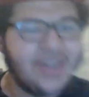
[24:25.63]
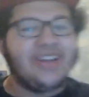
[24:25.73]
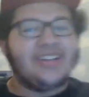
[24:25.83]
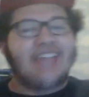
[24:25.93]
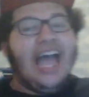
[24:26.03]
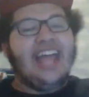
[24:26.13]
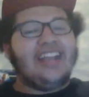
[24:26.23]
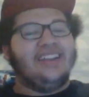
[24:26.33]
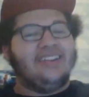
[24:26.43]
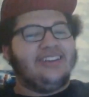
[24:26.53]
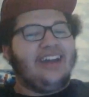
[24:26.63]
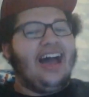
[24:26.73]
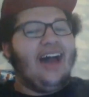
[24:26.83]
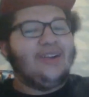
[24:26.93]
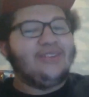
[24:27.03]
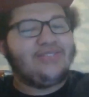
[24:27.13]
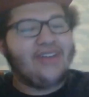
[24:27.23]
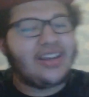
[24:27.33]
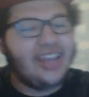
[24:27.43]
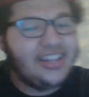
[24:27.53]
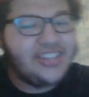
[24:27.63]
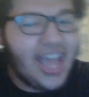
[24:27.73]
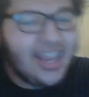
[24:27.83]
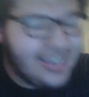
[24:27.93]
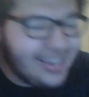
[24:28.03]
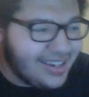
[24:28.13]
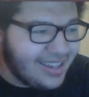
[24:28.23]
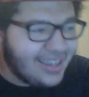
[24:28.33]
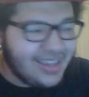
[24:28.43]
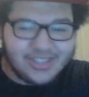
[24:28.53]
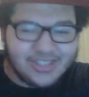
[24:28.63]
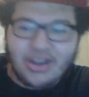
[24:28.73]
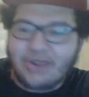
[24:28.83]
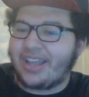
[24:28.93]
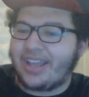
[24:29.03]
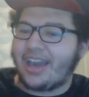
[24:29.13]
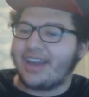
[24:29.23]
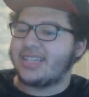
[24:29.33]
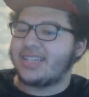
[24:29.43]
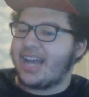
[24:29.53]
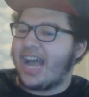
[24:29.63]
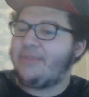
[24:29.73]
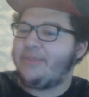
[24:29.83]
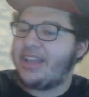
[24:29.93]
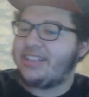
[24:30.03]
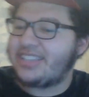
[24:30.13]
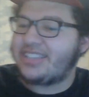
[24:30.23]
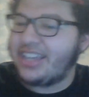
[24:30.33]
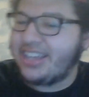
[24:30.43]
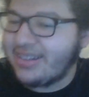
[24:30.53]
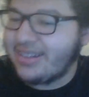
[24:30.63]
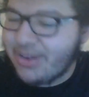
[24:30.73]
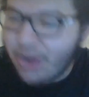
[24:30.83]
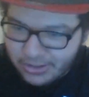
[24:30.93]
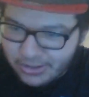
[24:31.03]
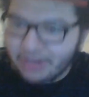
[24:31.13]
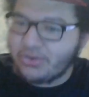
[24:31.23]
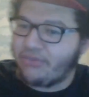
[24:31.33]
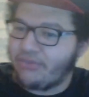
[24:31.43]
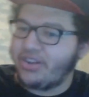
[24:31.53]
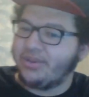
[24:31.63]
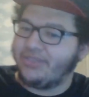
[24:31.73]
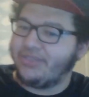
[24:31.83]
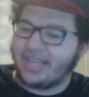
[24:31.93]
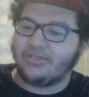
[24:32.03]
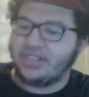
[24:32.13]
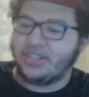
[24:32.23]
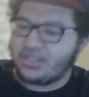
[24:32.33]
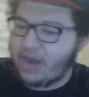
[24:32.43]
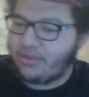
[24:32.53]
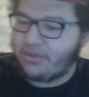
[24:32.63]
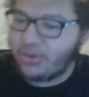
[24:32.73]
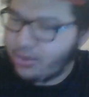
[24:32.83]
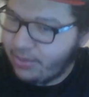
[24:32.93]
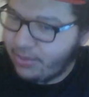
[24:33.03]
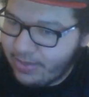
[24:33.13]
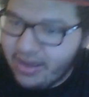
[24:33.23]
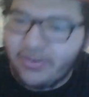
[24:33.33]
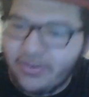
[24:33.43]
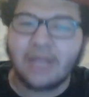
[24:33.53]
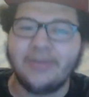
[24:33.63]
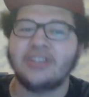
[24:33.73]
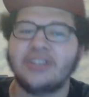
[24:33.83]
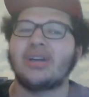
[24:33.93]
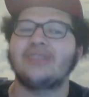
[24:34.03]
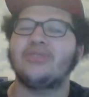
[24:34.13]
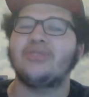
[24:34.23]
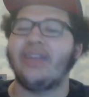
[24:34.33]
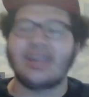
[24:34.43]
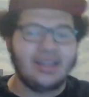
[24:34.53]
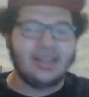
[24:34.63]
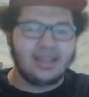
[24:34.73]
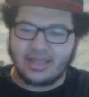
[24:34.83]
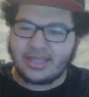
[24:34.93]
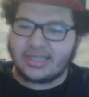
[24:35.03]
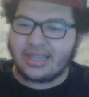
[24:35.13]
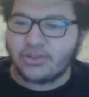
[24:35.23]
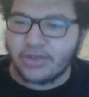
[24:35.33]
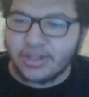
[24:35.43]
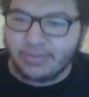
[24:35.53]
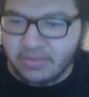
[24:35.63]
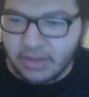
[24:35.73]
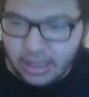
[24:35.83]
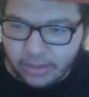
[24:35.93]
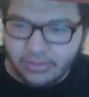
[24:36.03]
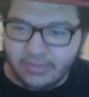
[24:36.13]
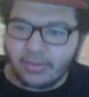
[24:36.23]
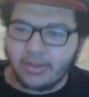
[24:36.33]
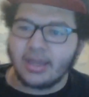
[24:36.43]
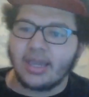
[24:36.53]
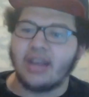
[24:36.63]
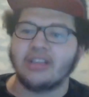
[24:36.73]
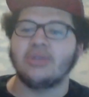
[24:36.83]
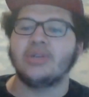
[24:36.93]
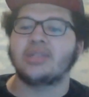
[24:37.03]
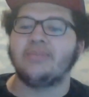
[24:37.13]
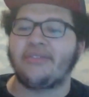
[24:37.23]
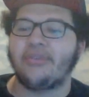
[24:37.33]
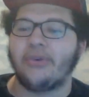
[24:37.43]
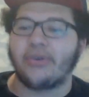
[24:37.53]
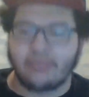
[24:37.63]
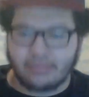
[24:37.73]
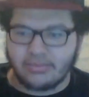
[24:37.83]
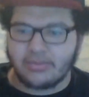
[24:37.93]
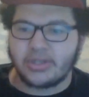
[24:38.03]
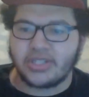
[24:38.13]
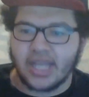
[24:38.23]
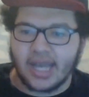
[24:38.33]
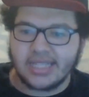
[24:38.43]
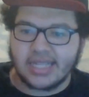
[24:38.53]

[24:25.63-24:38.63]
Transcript: 10 out of fucking 10. So anyway, guys, I'm going to end this here. Hope y'all enjoyed the video. Leave a like if you did, subscribe if you're new. Follow me on Instagram, Twitter, Flooded. Links down in the description box below. And as always, come back for more. See you guys next